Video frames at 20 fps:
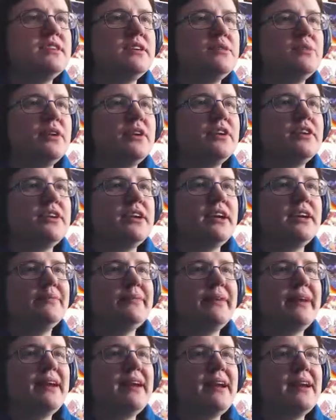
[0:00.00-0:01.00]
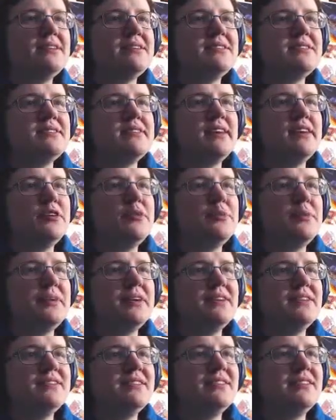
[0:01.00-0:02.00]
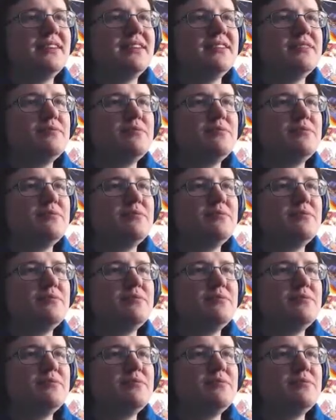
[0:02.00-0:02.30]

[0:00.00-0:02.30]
wearing my nice helmet and